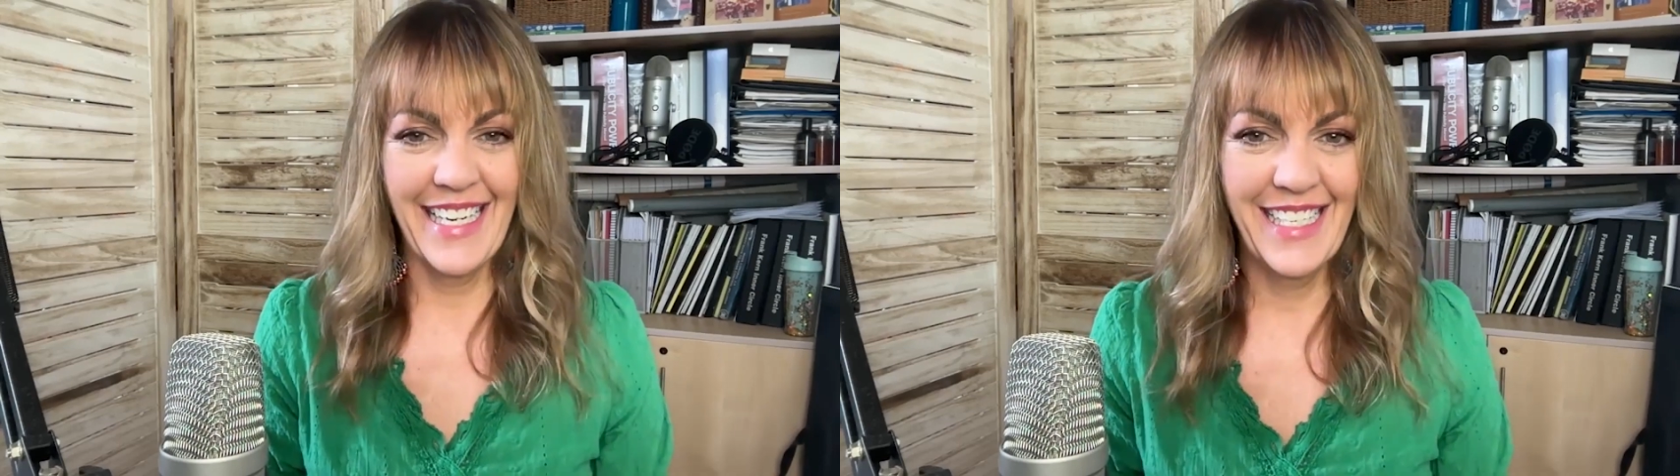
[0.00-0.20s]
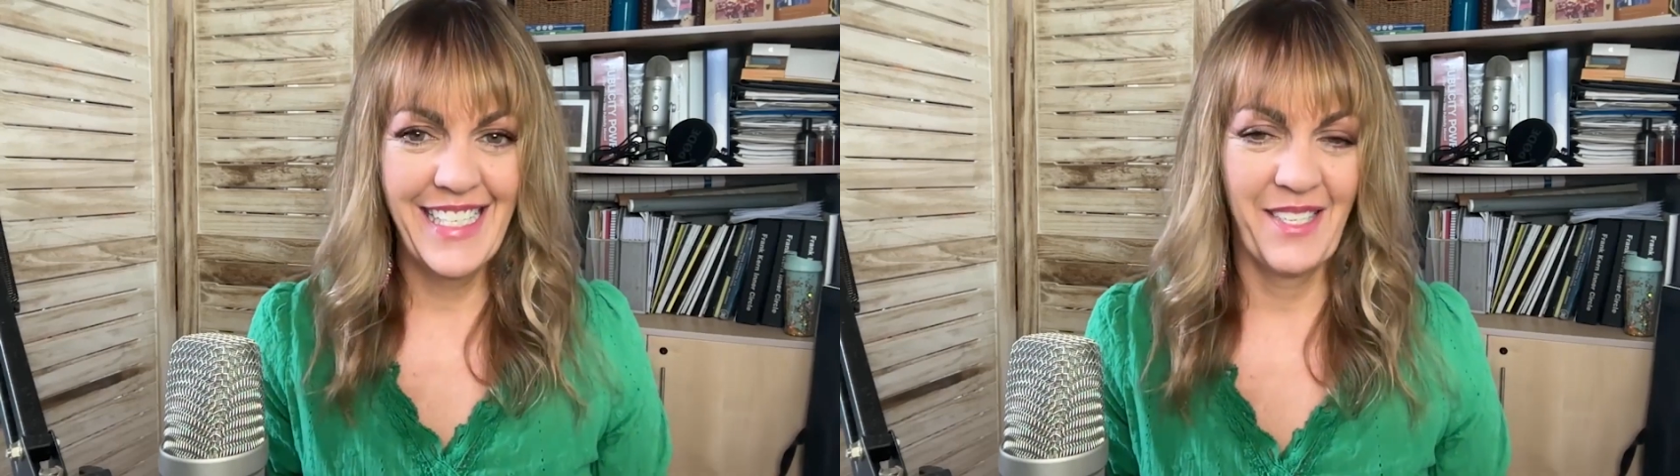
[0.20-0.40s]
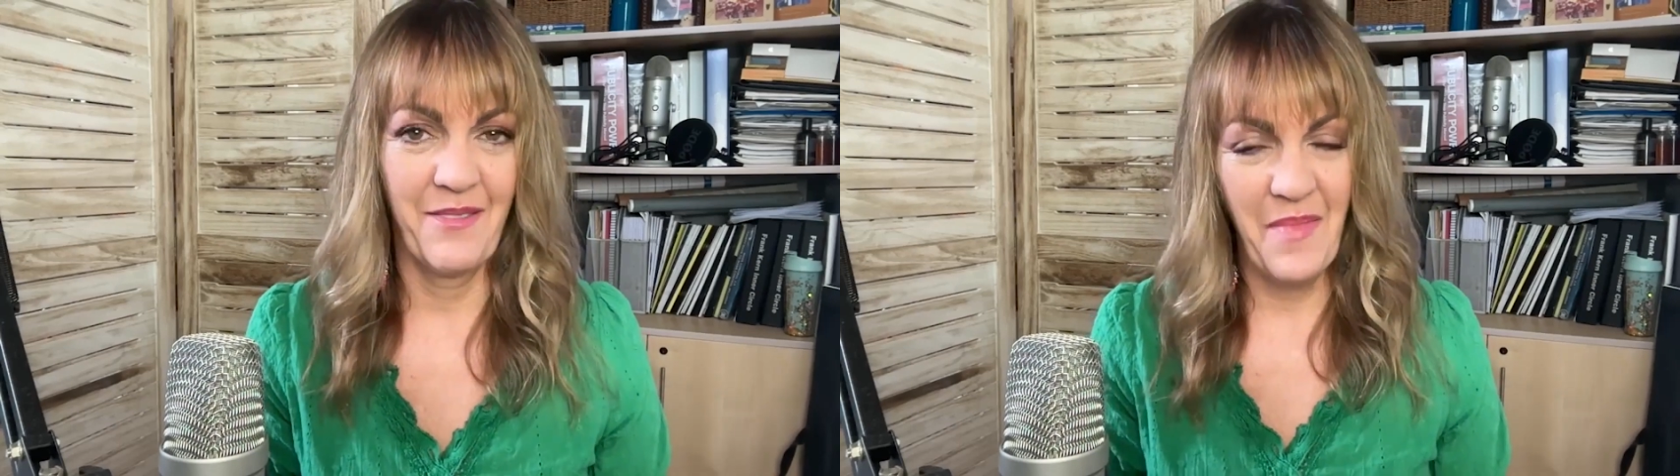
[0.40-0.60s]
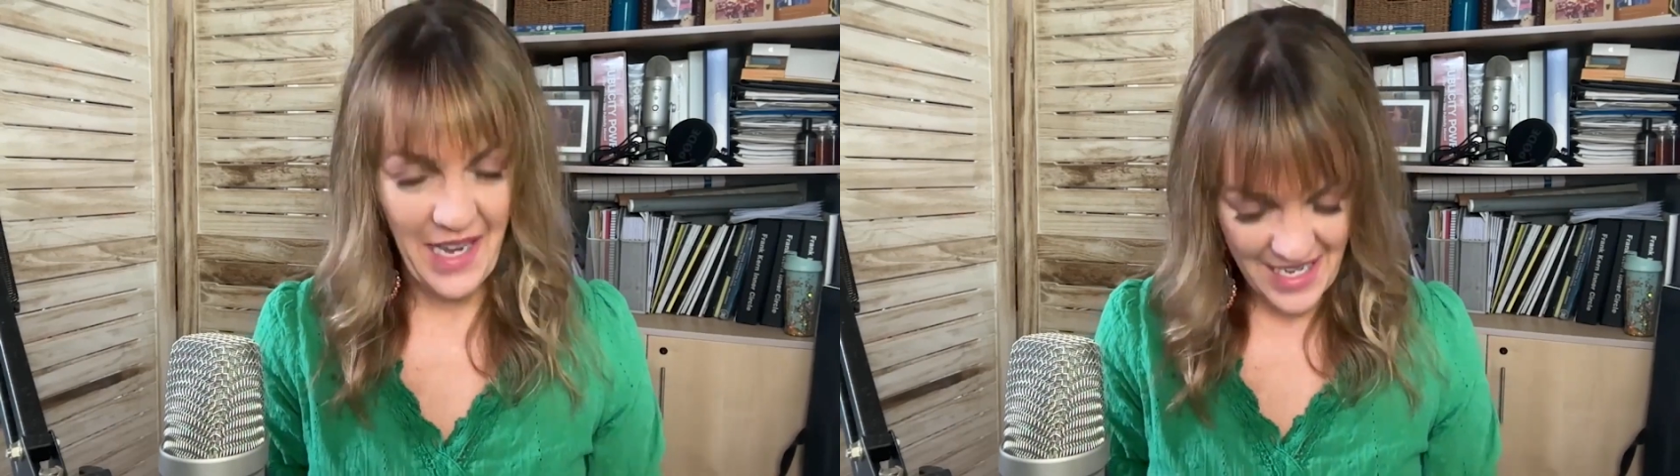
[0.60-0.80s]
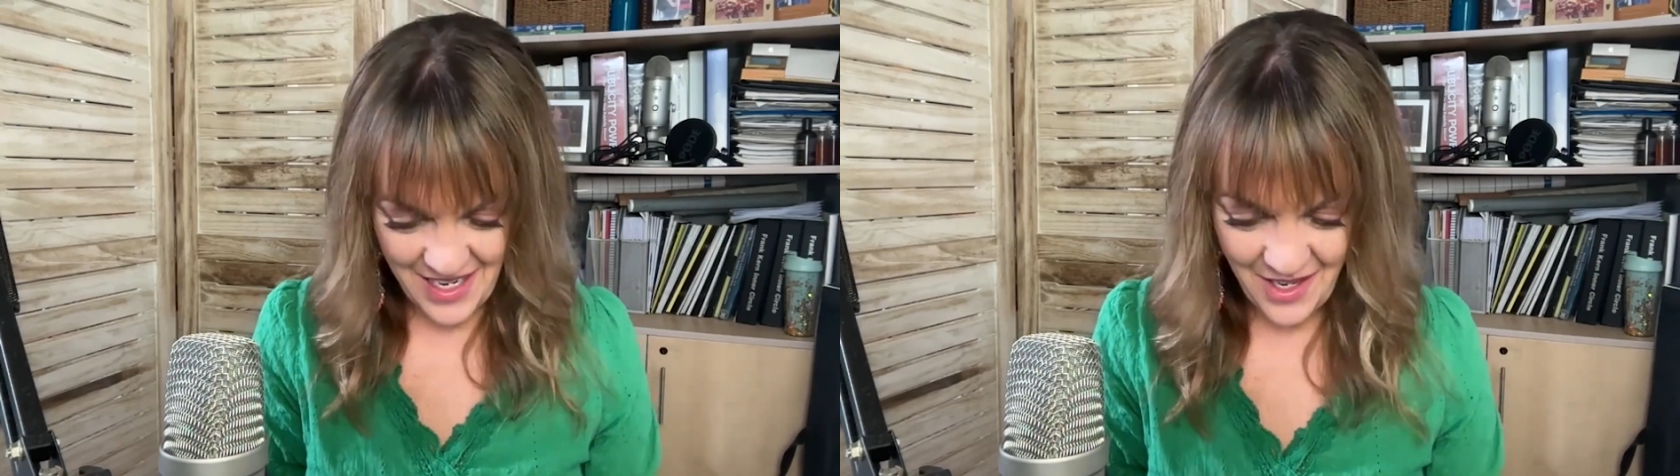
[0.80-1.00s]
just
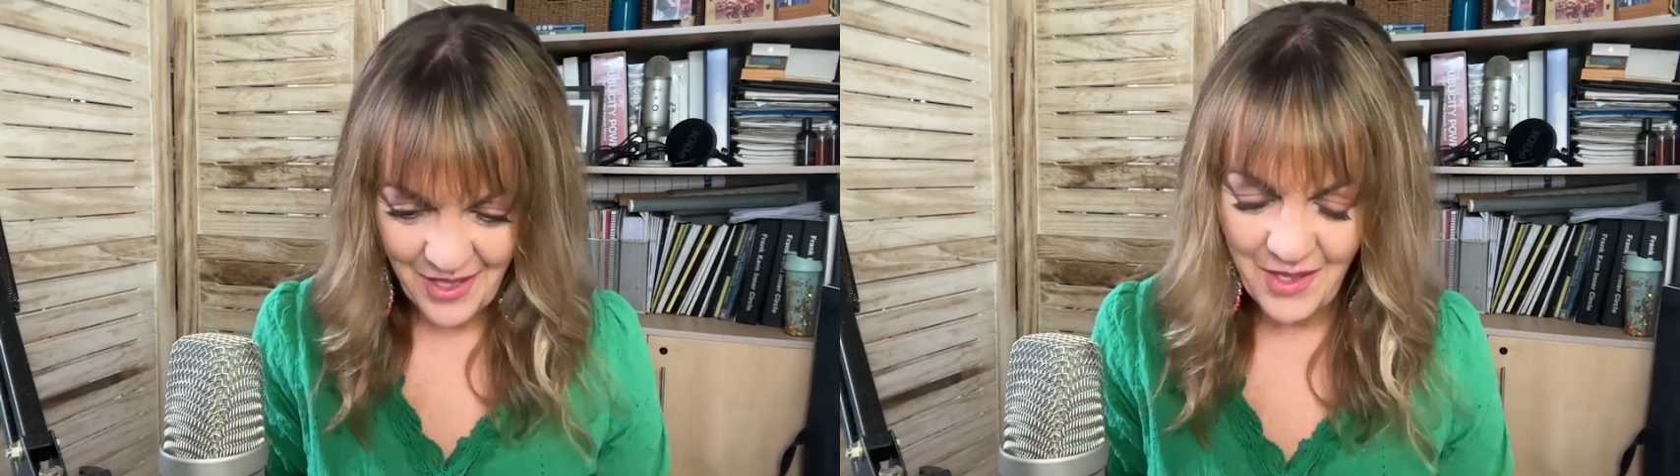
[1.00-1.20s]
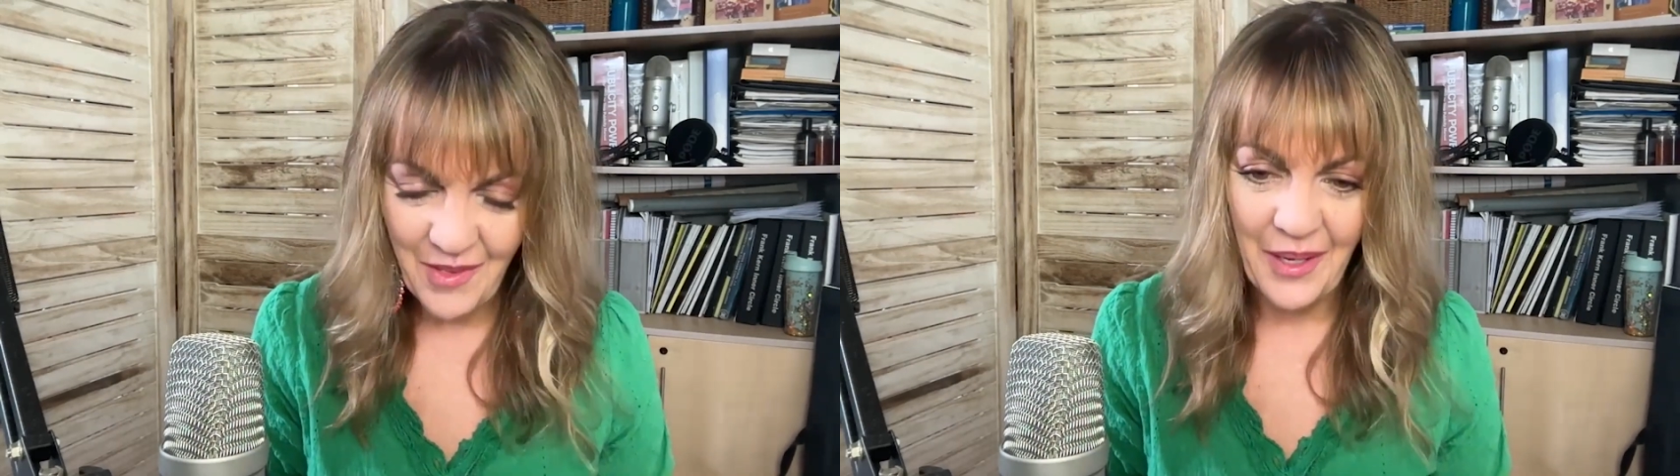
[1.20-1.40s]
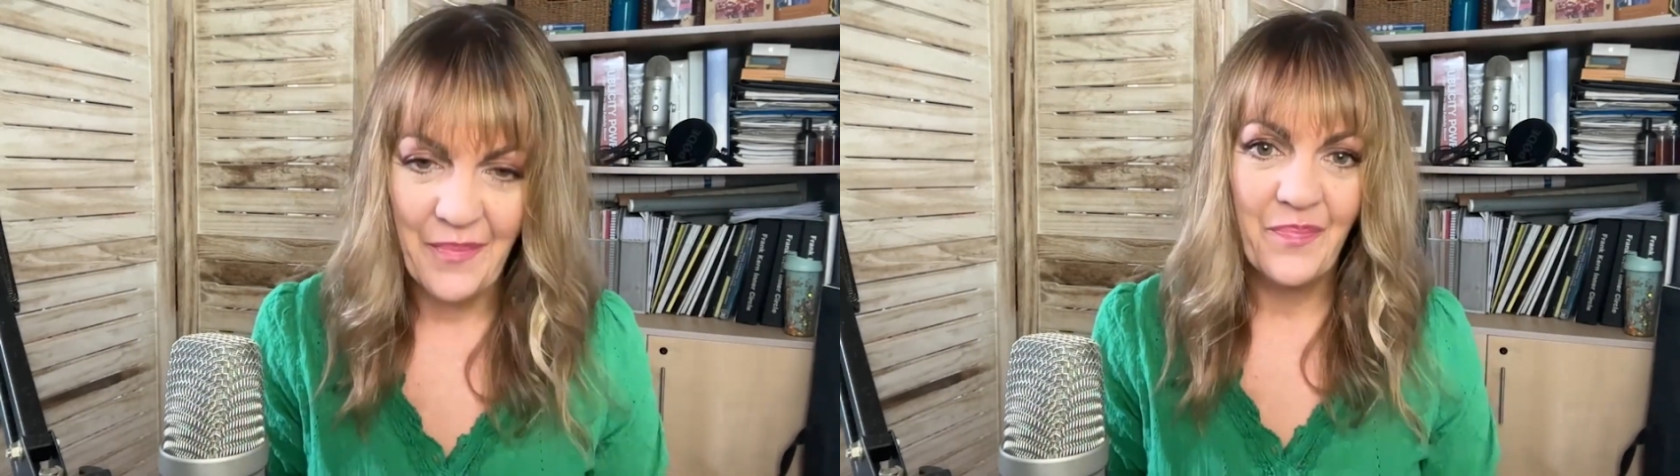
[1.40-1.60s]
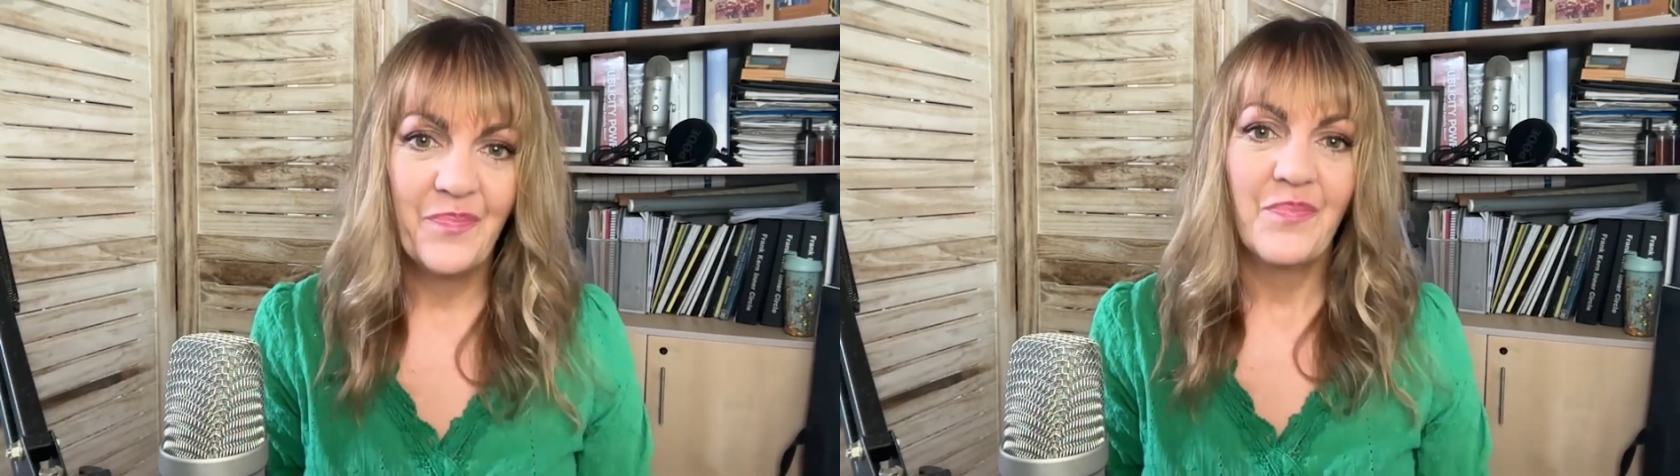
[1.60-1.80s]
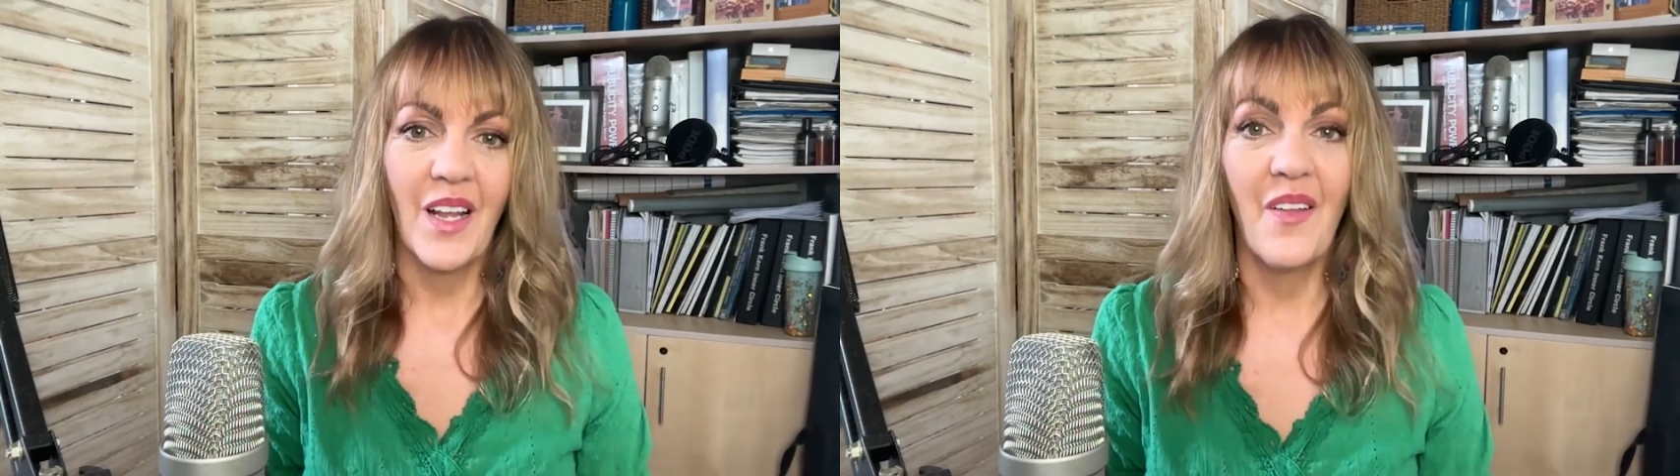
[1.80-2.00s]
reminding you as well
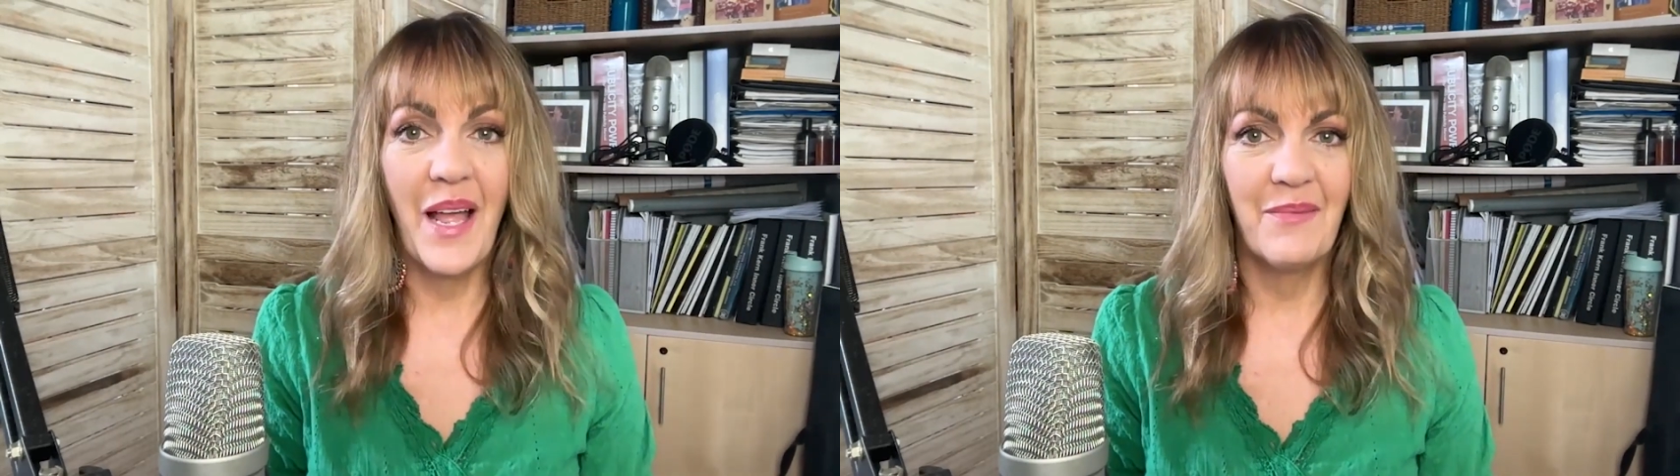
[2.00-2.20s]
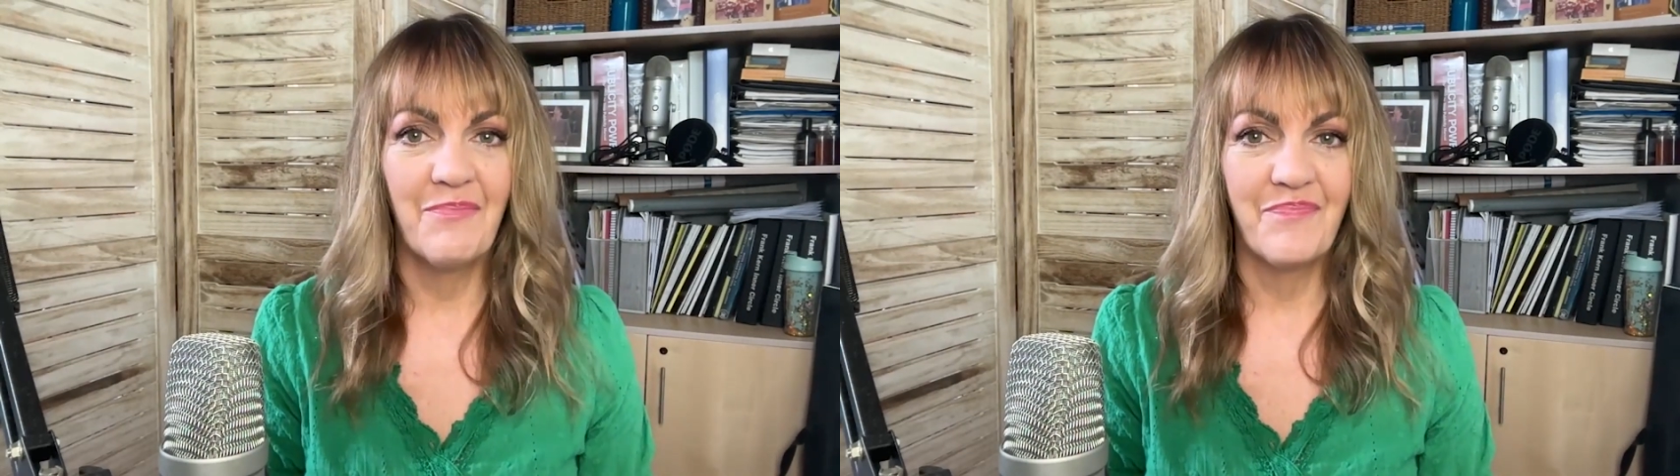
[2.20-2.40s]
on that.